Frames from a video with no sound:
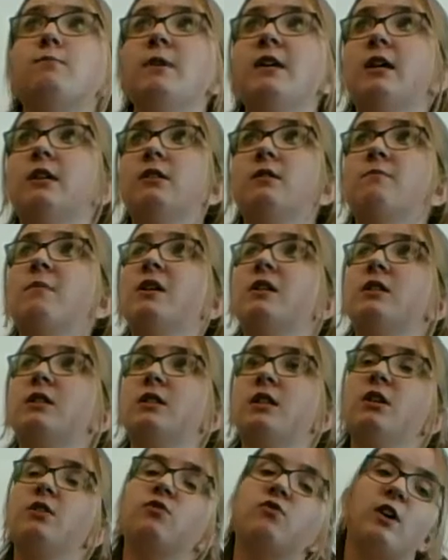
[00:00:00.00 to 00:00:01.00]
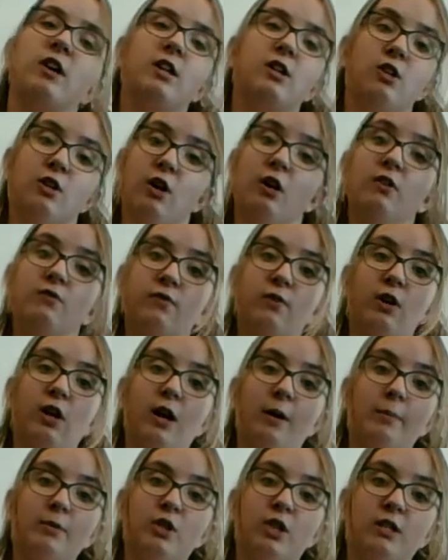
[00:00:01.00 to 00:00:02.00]
begin to mist, he is ready to go for
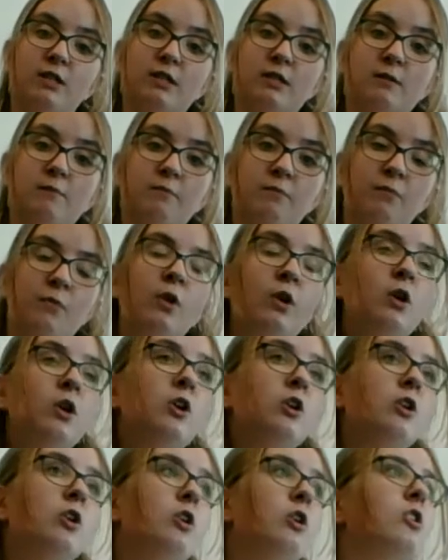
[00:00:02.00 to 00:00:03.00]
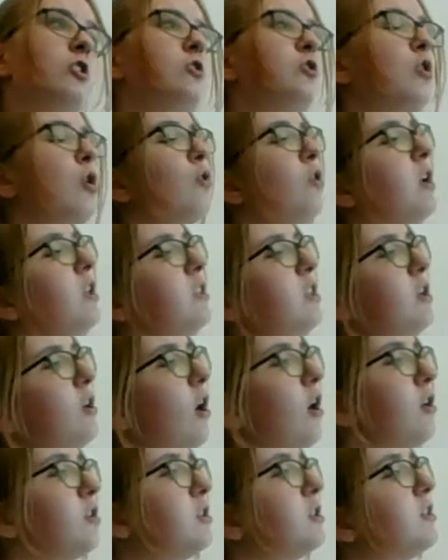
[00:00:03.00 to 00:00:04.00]
options. Donate the
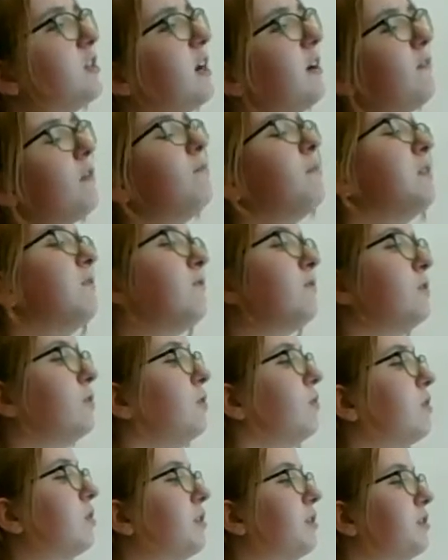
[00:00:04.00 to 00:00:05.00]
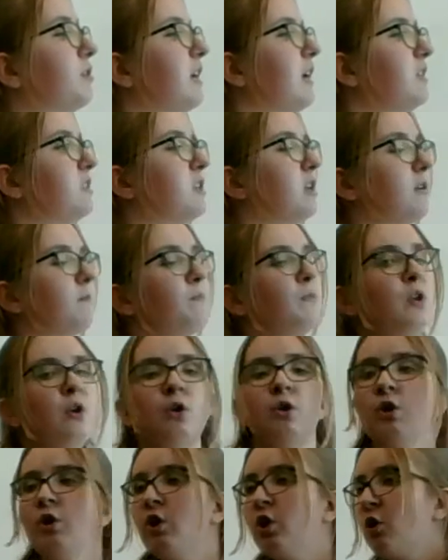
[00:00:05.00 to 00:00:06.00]
yard to the government for nuclear testing.
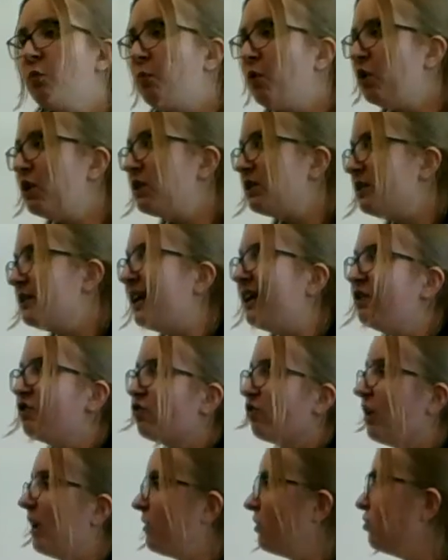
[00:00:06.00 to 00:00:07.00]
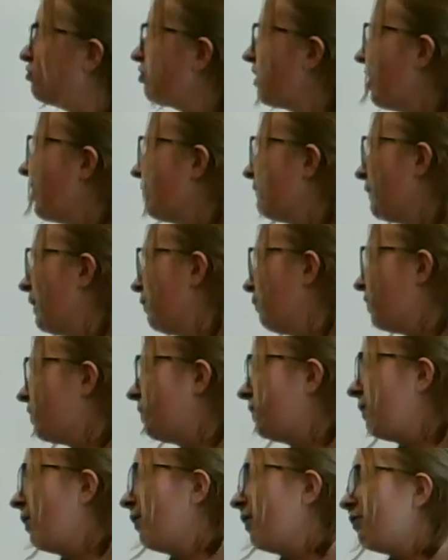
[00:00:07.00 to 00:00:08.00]
Put a sentry at the driveway with a
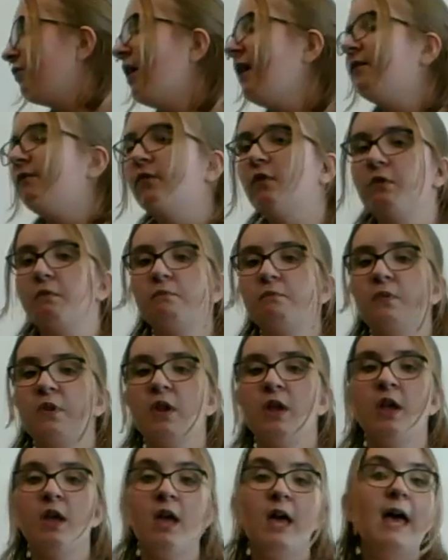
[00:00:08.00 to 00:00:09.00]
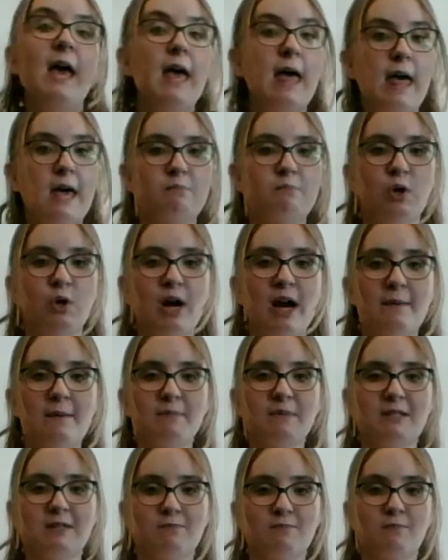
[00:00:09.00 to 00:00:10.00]
loaded rifle. And
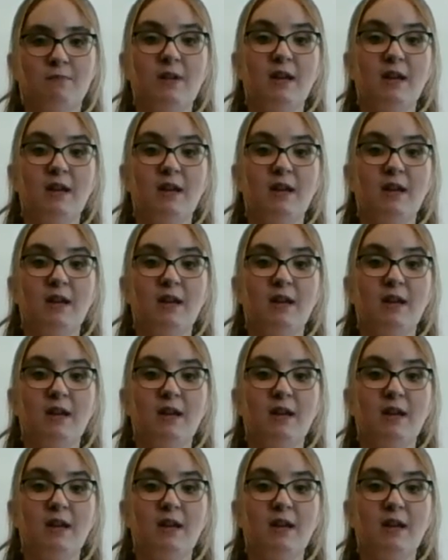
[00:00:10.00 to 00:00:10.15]
perhaps